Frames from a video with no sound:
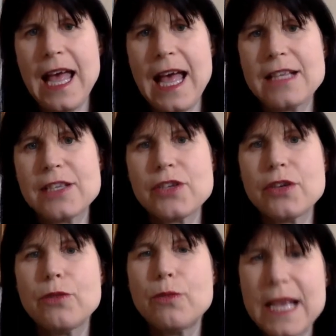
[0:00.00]
And
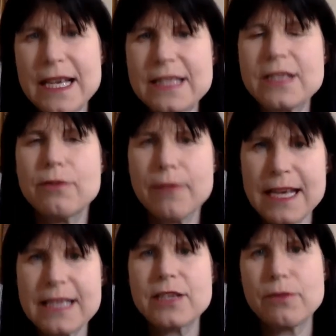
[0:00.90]
so rest,
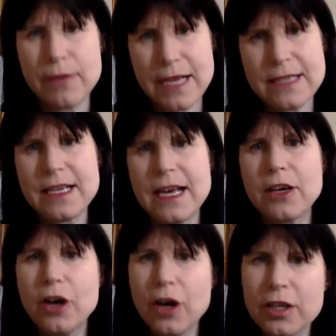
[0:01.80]
rest, rest. I
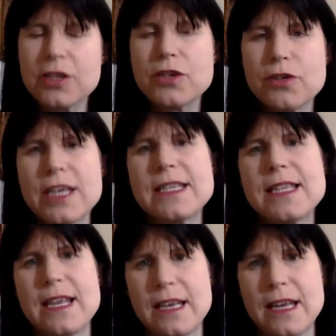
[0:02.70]
can't stress
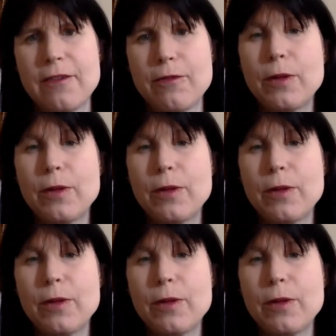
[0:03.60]
that enough.